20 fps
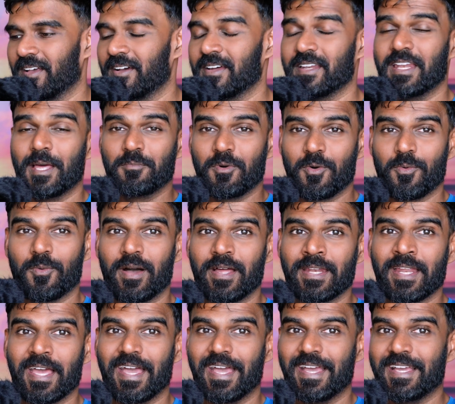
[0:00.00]
Uh, number
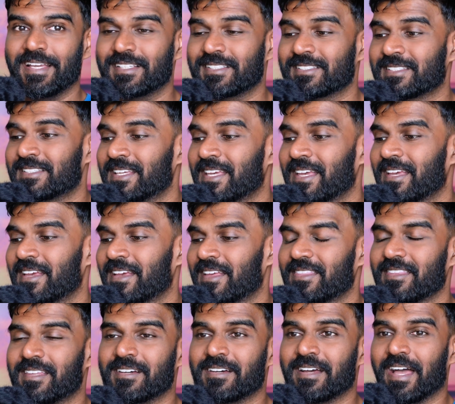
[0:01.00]
one is
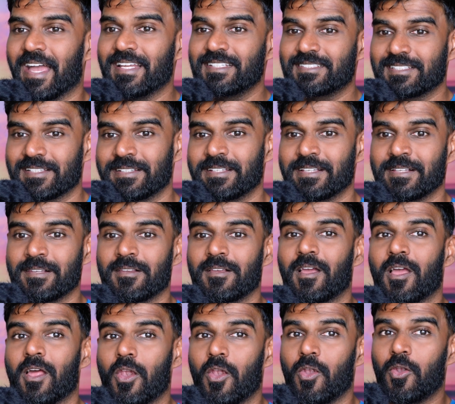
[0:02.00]
the internal
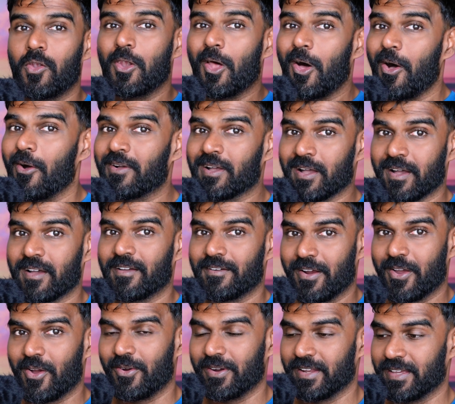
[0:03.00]
log
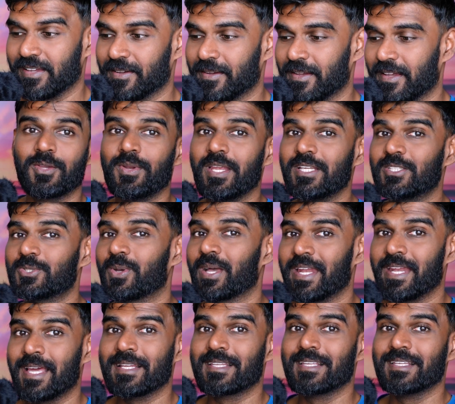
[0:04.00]
recording. You need to
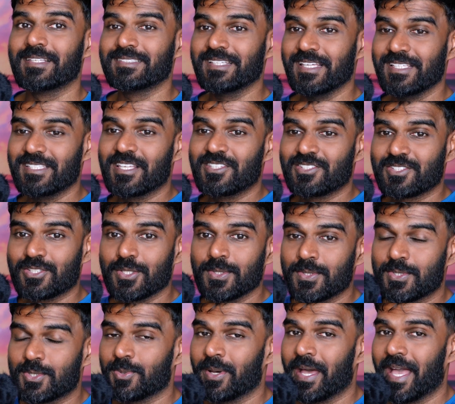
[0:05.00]
connect Z6
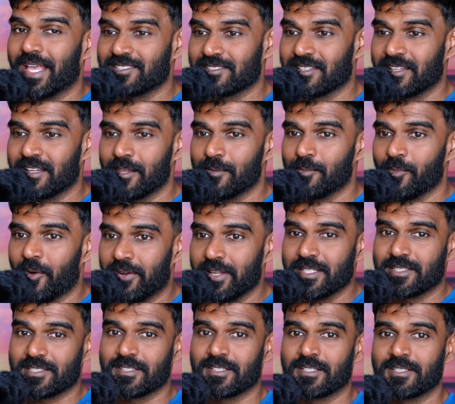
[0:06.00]
II to an external
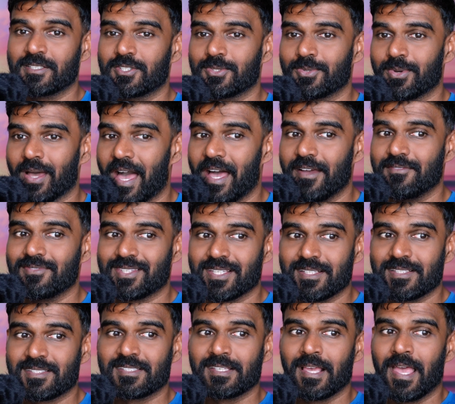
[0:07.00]
monitor to have
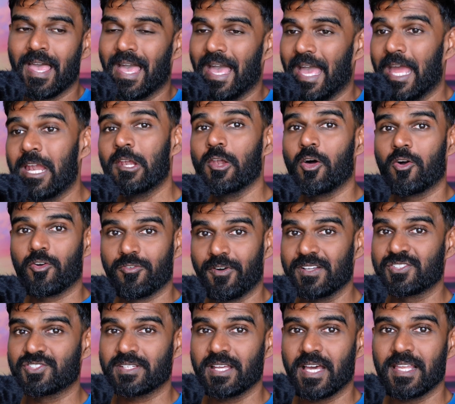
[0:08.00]
this N-Log
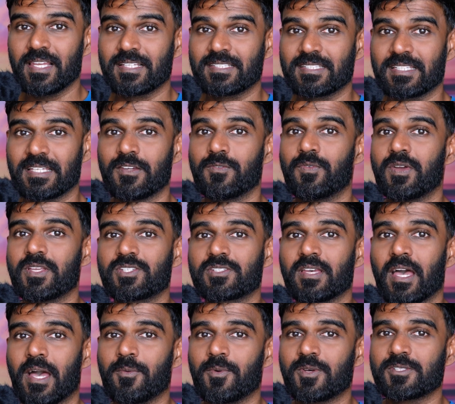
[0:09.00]
functionality,
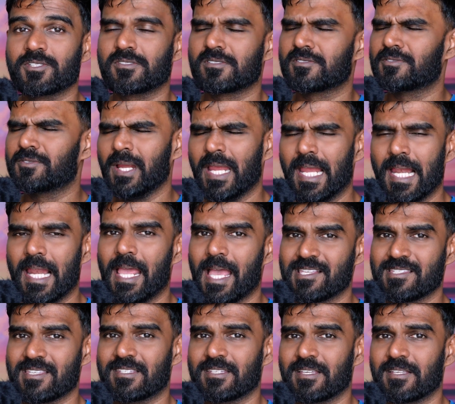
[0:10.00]
which I was really
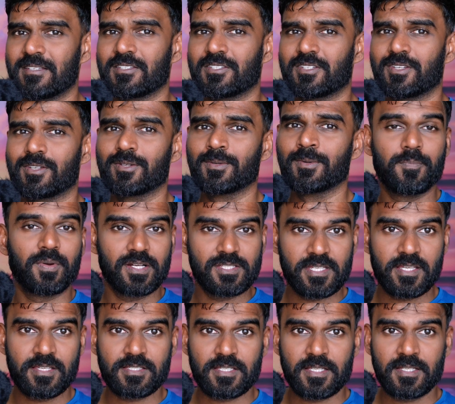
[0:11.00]
hesitant to
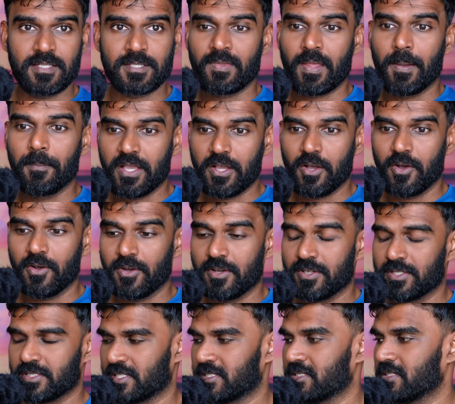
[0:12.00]
purchase it
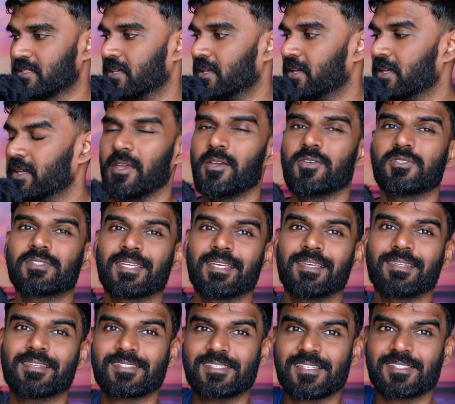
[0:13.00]
because you see,
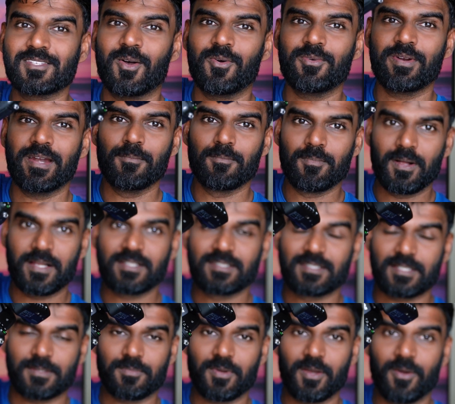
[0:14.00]
this is already
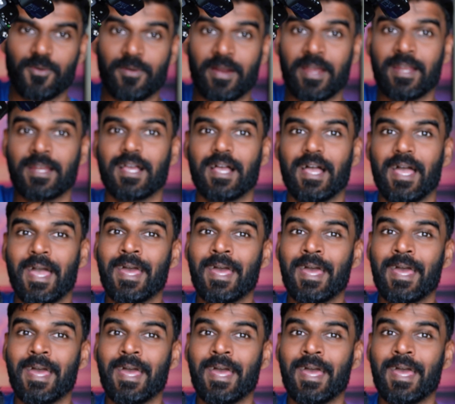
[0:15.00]
bugged up, all right?